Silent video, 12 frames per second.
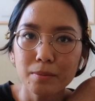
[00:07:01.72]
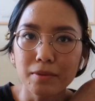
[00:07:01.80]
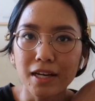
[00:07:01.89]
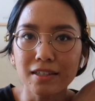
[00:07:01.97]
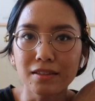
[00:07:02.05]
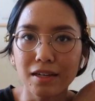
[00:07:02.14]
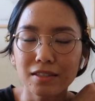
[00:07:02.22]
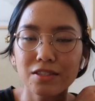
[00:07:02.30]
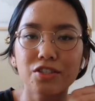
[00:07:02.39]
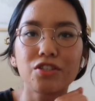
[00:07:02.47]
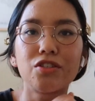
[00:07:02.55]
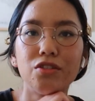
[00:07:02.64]
black
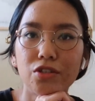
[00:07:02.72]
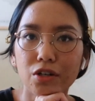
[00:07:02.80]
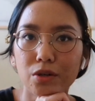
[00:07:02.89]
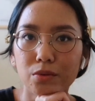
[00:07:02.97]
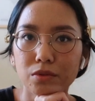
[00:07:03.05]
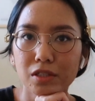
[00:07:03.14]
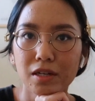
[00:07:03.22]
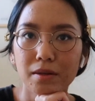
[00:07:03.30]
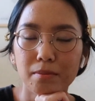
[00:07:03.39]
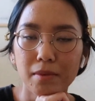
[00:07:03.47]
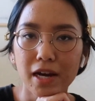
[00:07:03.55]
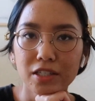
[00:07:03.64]
legs just don't
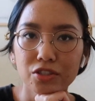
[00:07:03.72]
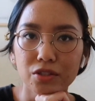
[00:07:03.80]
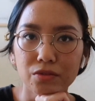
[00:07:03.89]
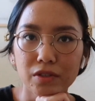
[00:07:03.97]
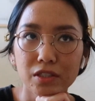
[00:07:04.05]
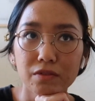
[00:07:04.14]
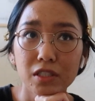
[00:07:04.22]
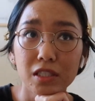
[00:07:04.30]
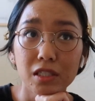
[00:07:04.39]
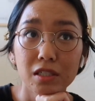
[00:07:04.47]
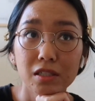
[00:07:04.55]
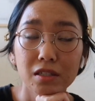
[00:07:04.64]
match the rest of the
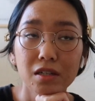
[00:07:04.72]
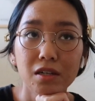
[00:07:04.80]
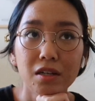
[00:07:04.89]
scene.